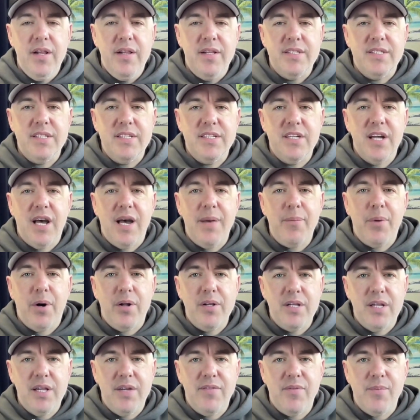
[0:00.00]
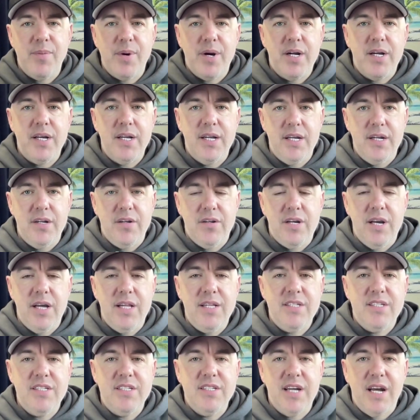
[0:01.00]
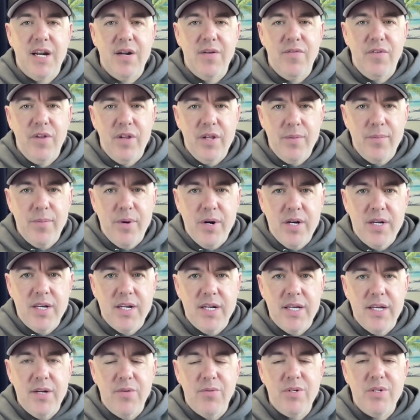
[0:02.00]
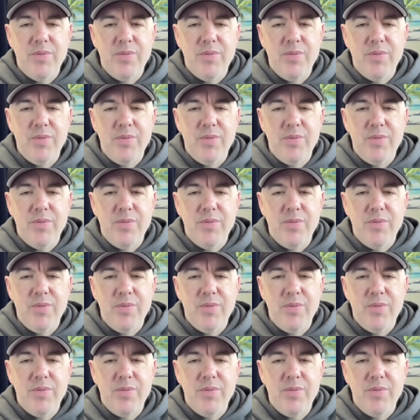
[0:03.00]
This is not multi-level marketing. Okay. This is not affiliate marketing,